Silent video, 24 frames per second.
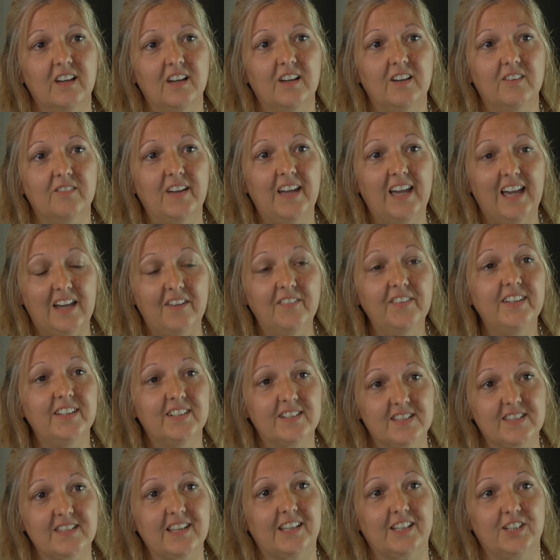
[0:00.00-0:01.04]
of having
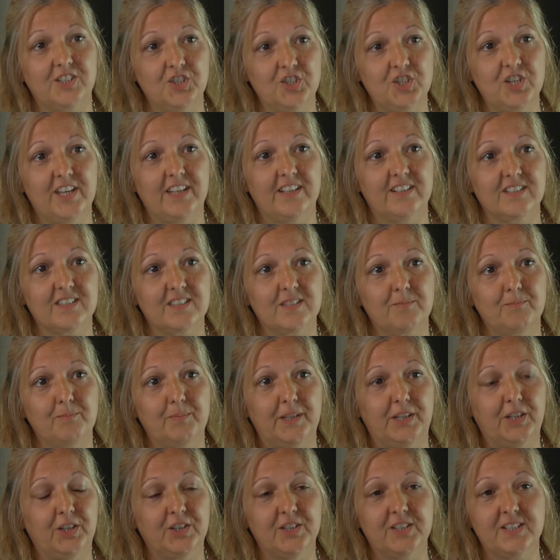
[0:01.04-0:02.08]
a second chance
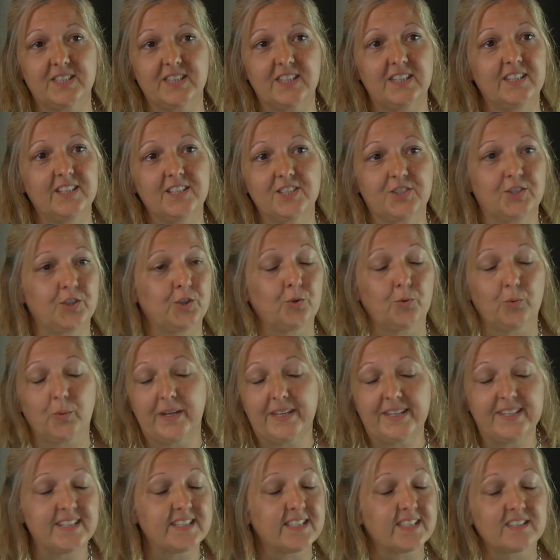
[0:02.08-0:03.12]
because it is the
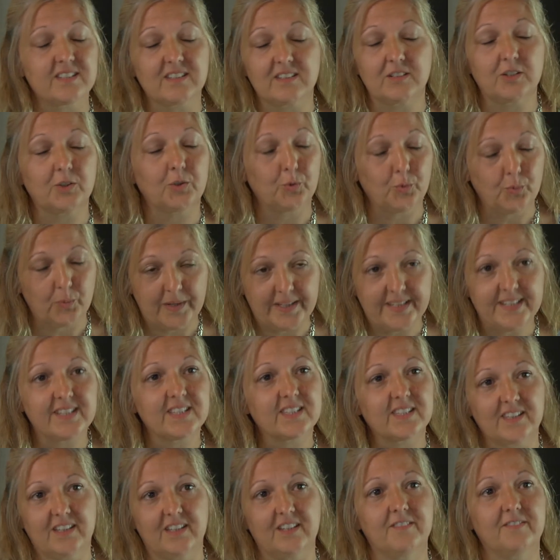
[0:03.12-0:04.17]
greatest,
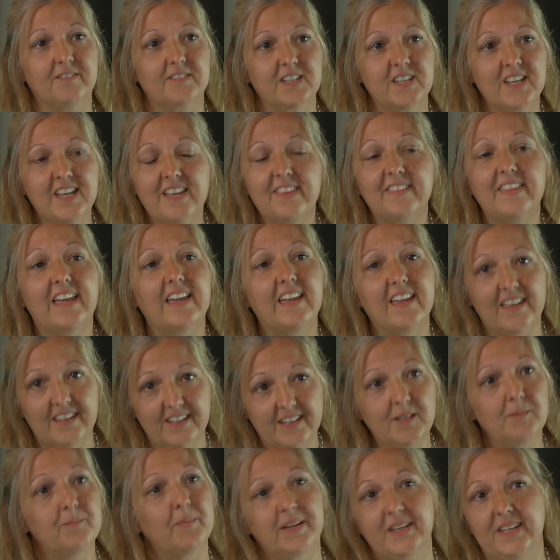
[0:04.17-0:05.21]
greatest gift that
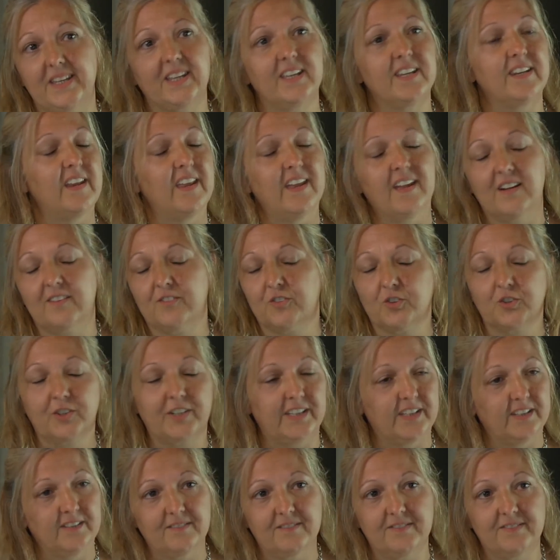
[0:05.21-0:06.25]
anybody can ever
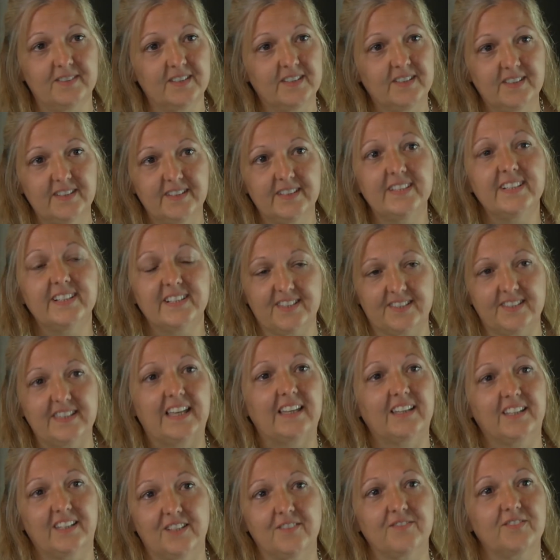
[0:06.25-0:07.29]
give is
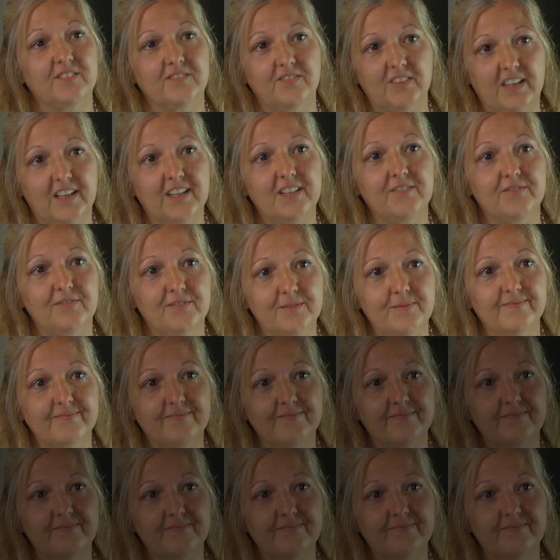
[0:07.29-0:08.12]
that gift of life.